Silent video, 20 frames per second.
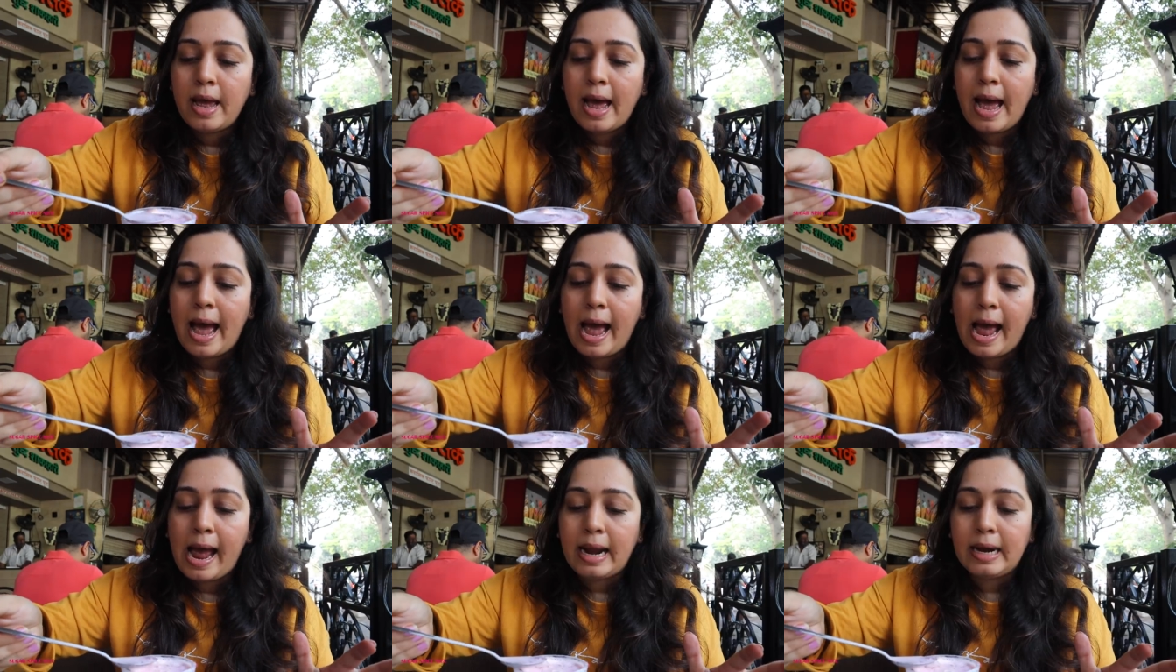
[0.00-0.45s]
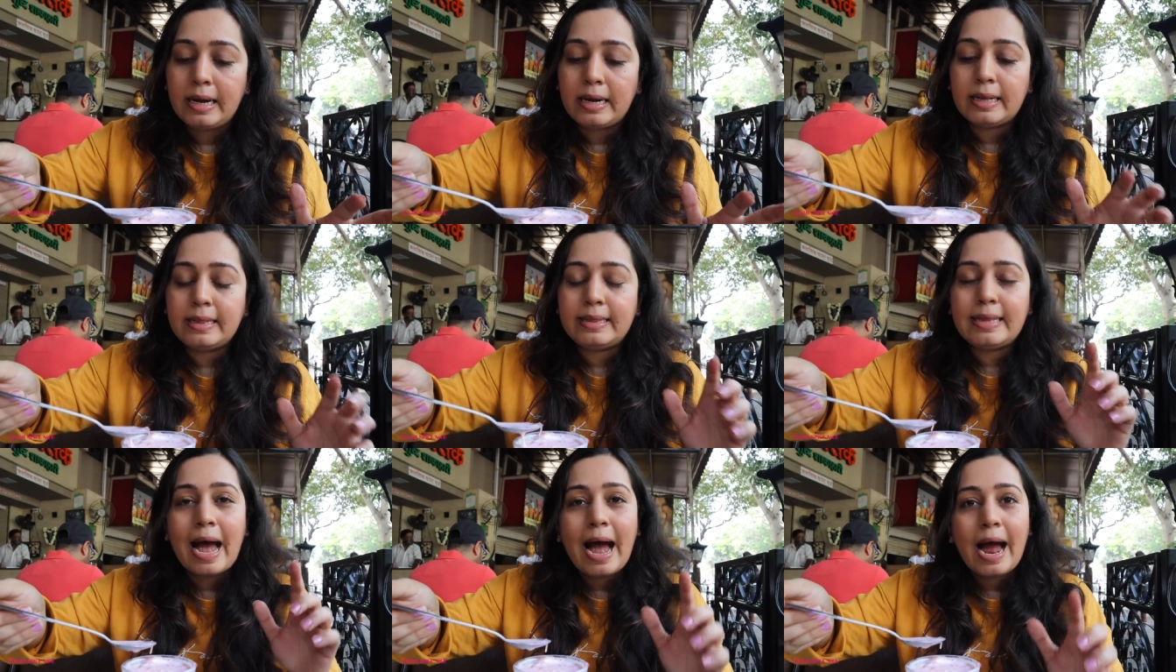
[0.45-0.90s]
And
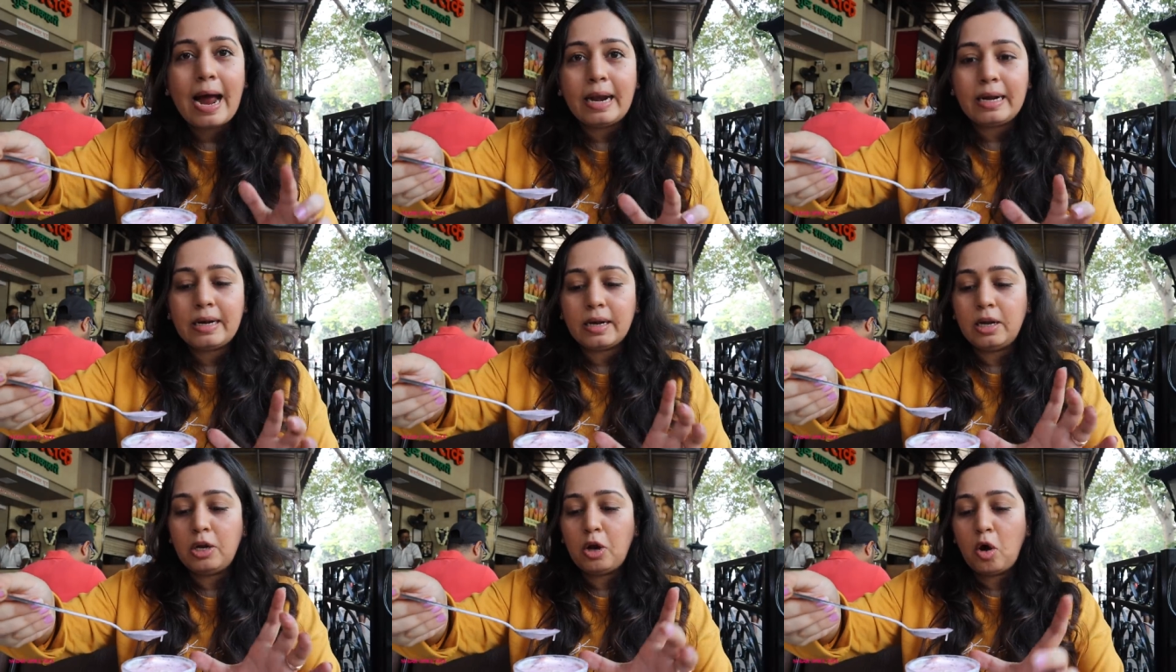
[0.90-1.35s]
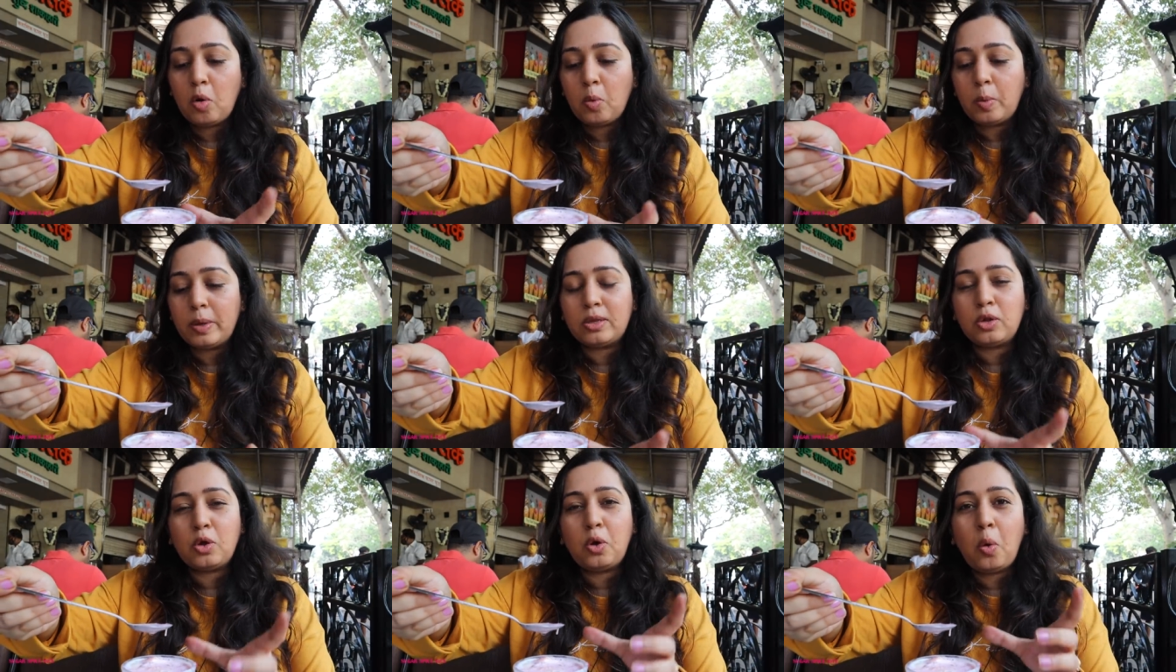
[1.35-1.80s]
that along
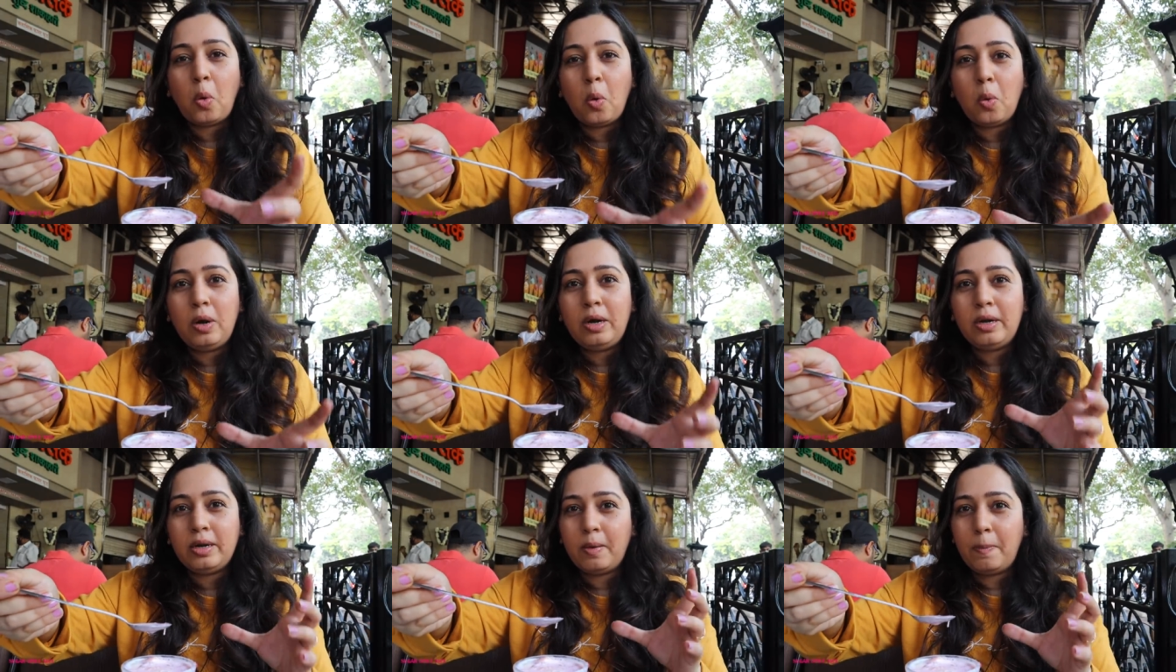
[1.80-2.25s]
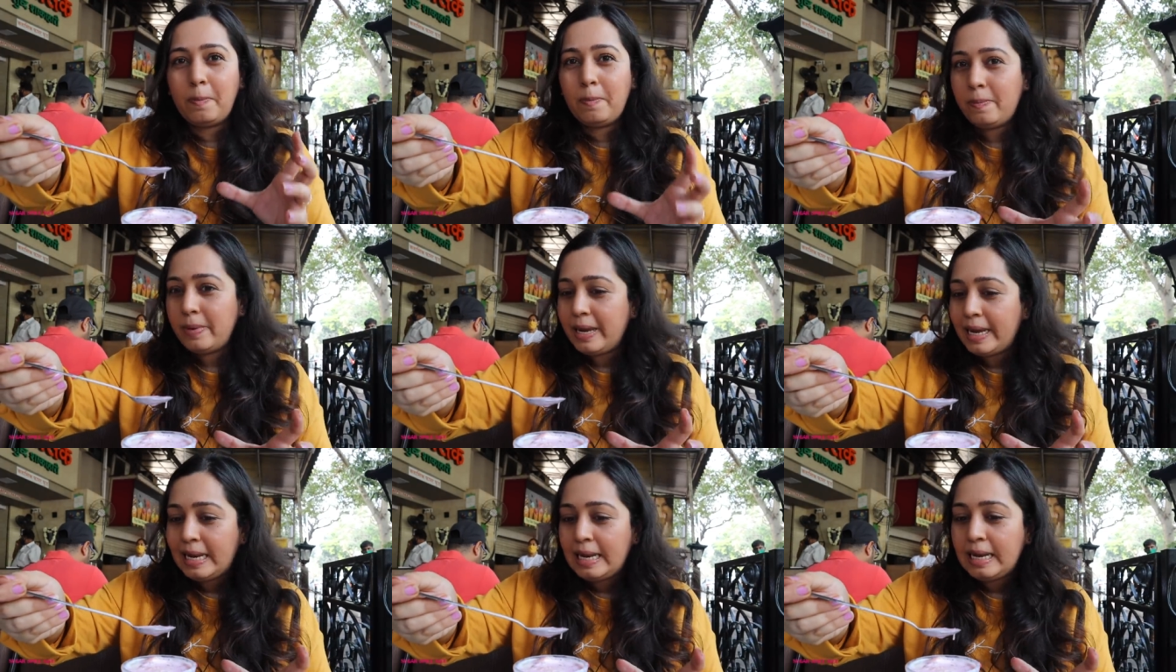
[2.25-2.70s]
with cold
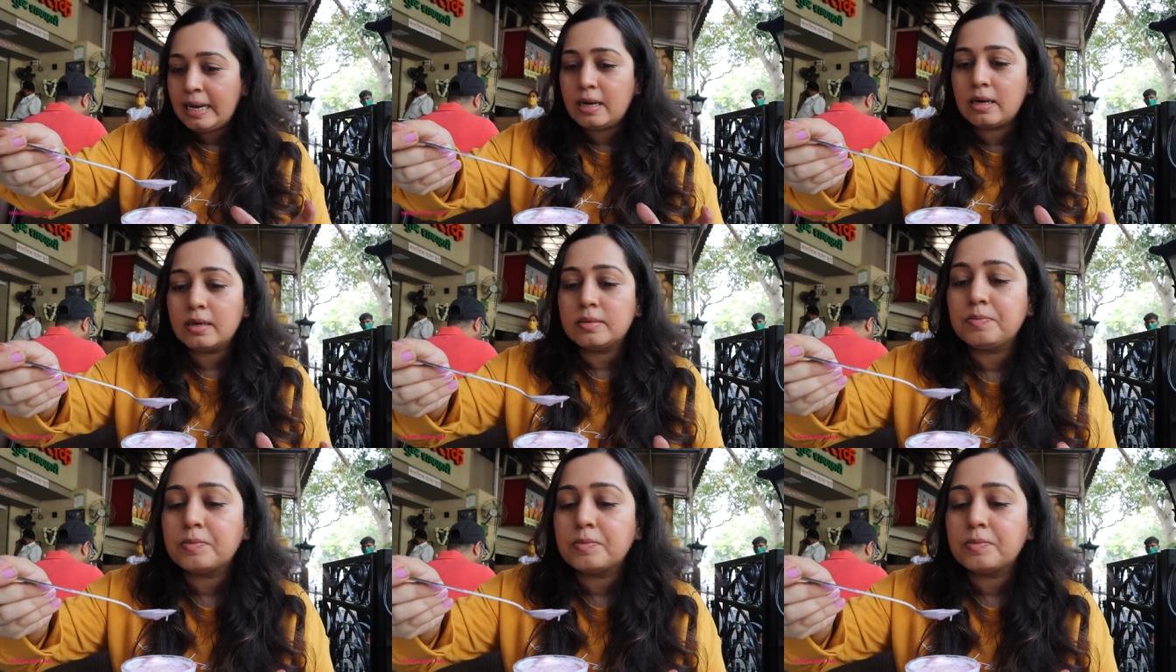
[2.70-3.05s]
milk,